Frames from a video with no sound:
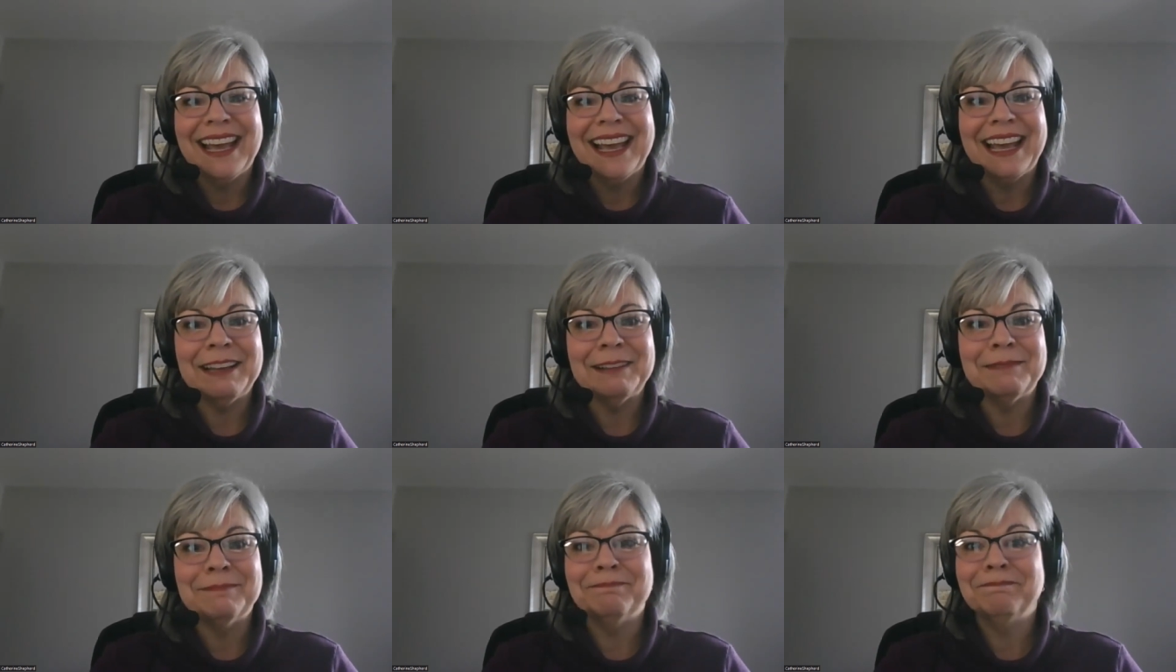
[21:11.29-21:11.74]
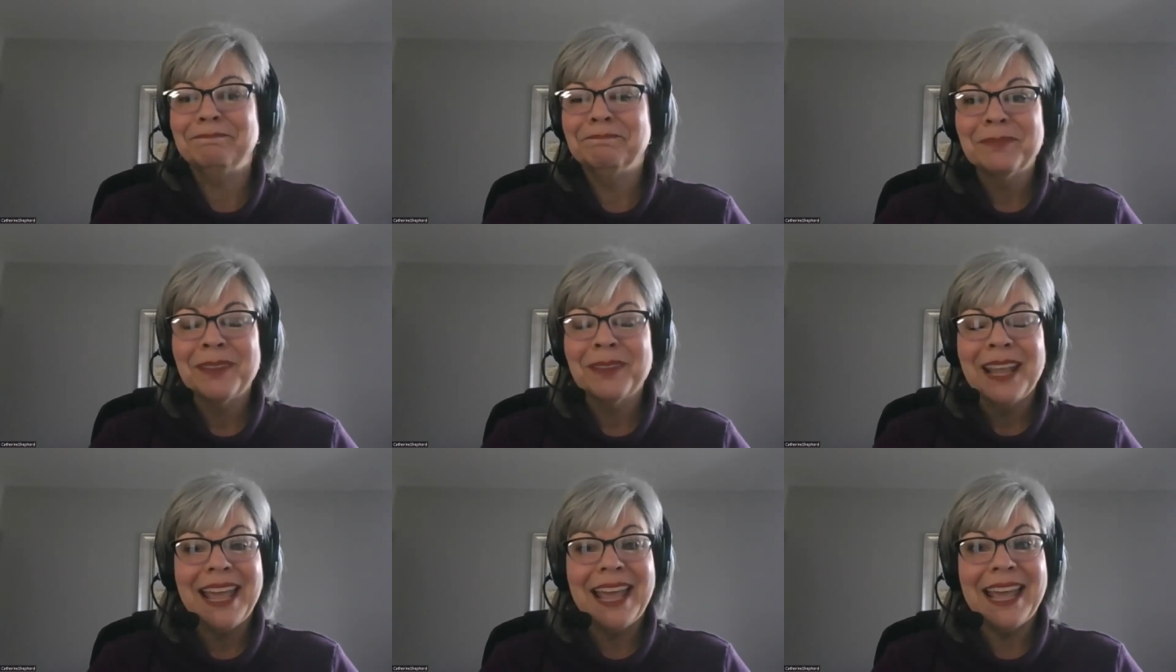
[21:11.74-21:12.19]
Um,
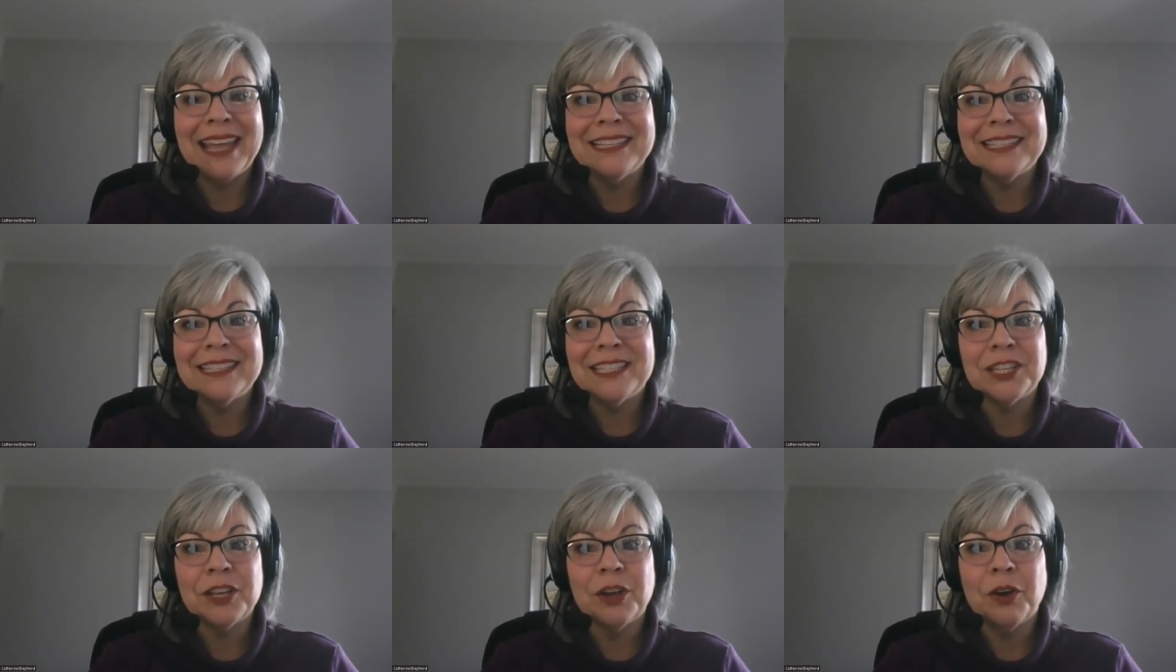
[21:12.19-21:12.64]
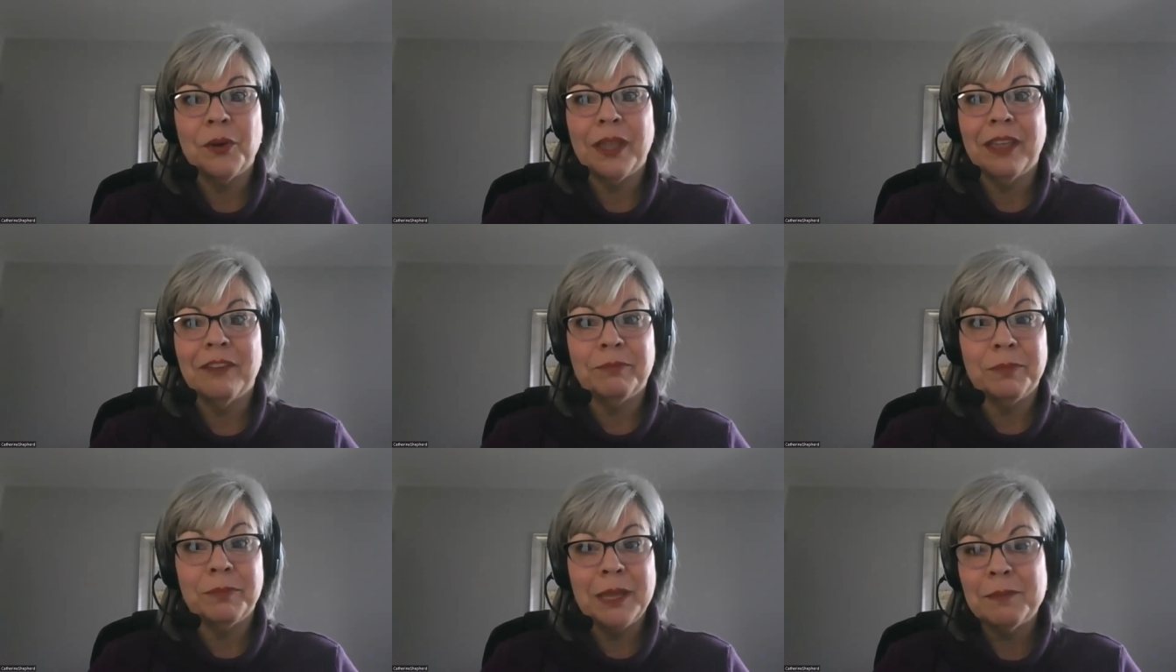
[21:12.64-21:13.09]
and so
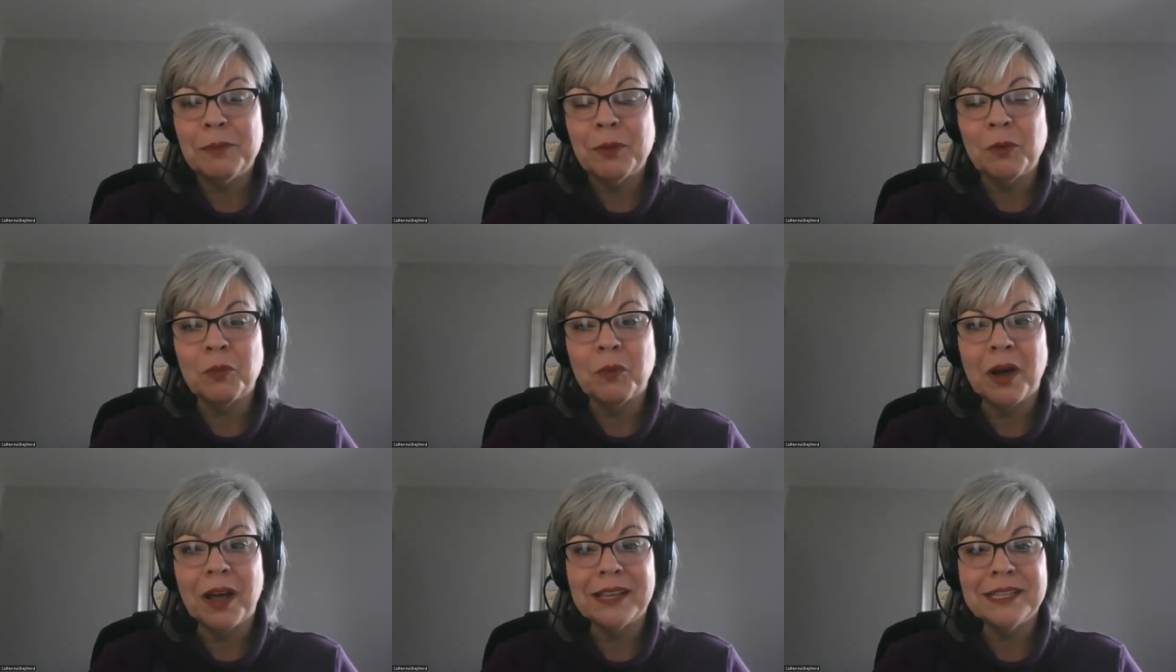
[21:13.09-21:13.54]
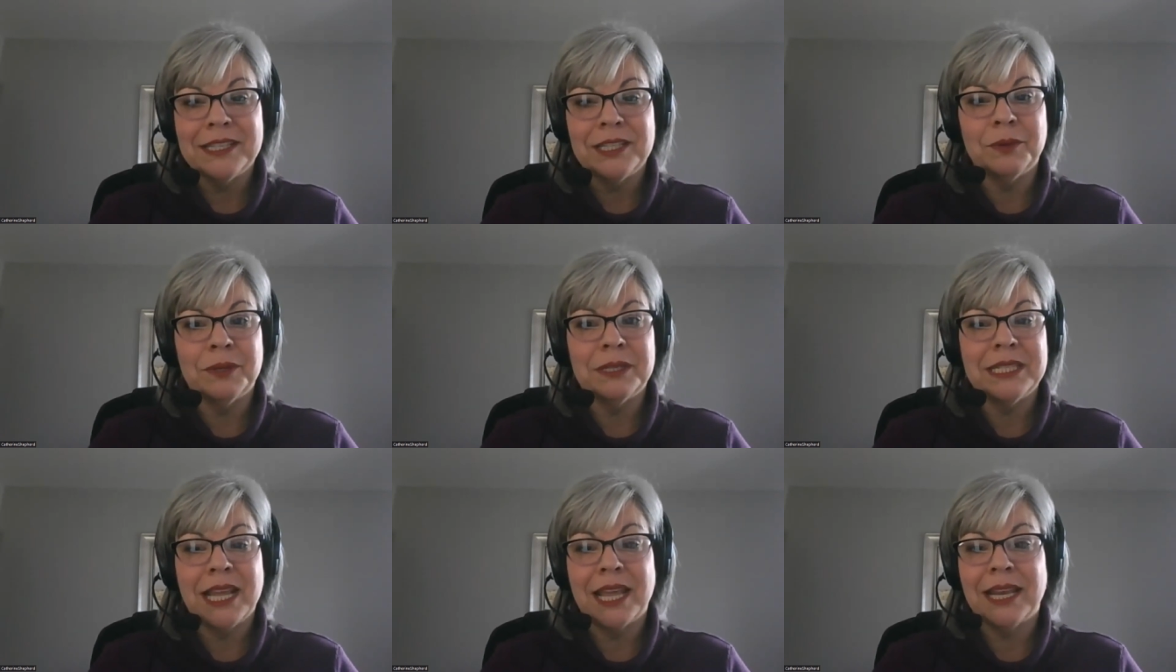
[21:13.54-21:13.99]
if people want
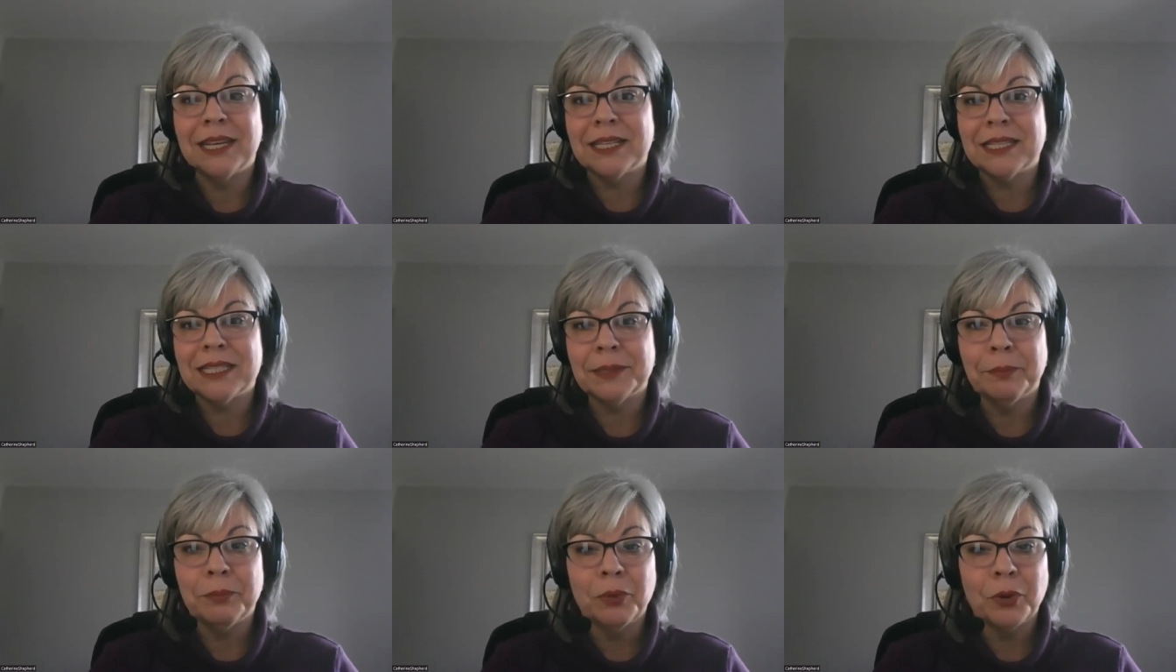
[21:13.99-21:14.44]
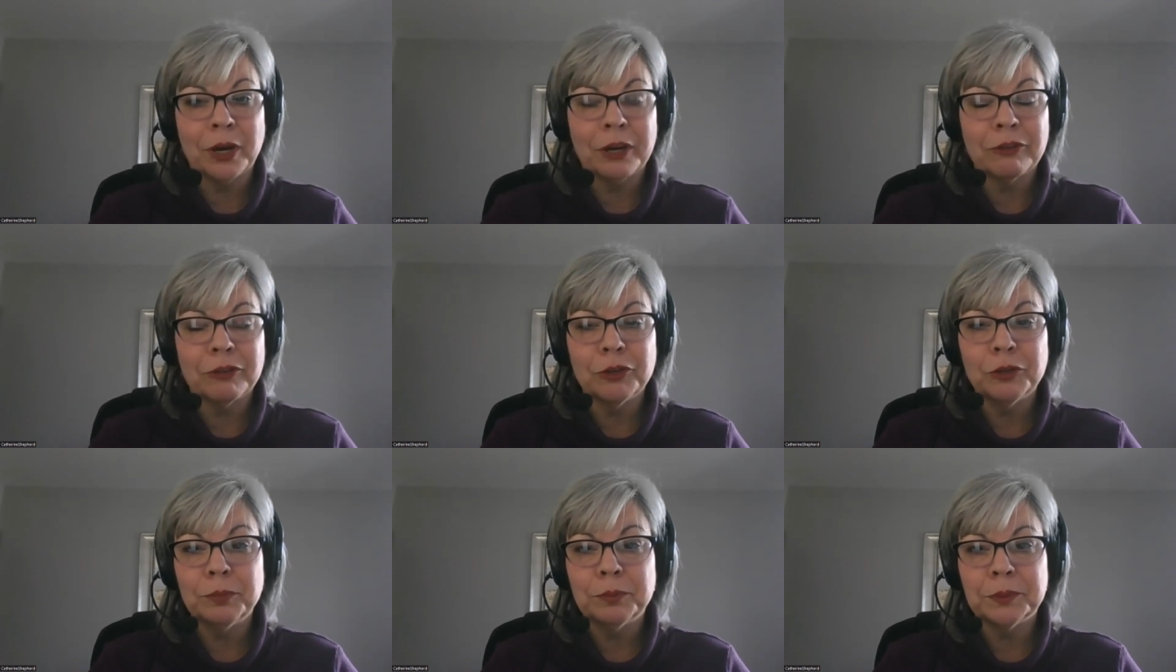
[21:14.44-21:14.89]
to attend a support
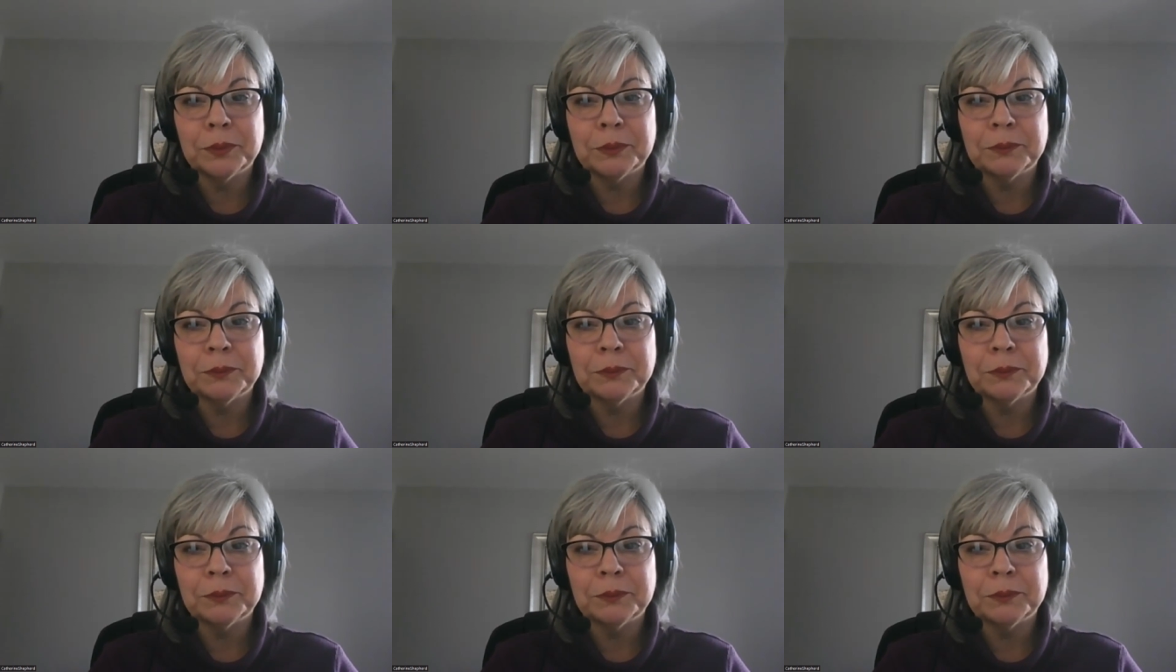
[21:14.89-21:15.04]
group,